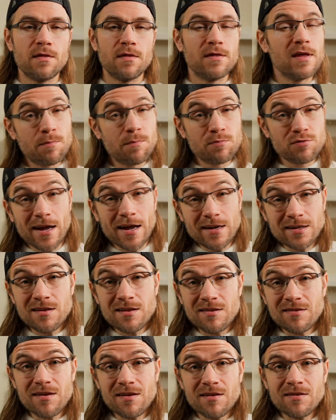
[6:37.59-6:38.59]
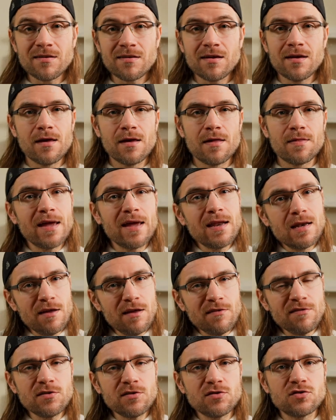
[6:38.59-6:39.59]
The apprentices, they
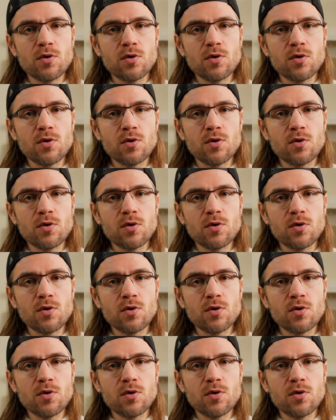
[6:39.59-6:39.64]
listen